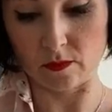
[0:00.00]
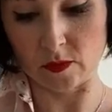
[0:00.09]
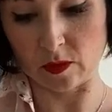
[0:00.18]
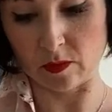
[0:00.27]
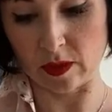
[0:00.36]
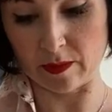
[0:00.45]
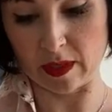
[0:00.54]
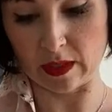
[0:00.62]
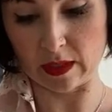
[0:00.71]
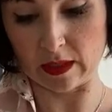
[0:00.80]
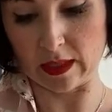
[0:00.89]
I might make
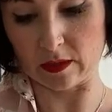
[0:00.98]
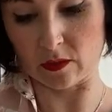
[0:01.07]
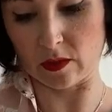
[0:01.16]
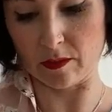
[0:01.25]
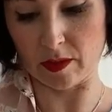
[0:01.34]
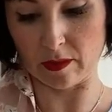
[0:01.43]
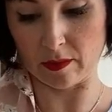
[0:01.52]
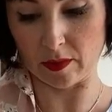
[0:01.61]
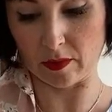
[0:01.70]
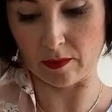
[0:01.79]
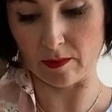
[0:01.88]
that next one a bit
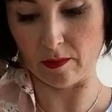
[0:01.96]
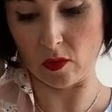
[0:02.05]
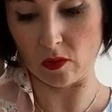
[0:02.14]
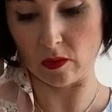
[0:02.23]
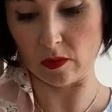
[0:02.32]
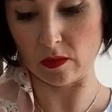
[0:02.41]
more.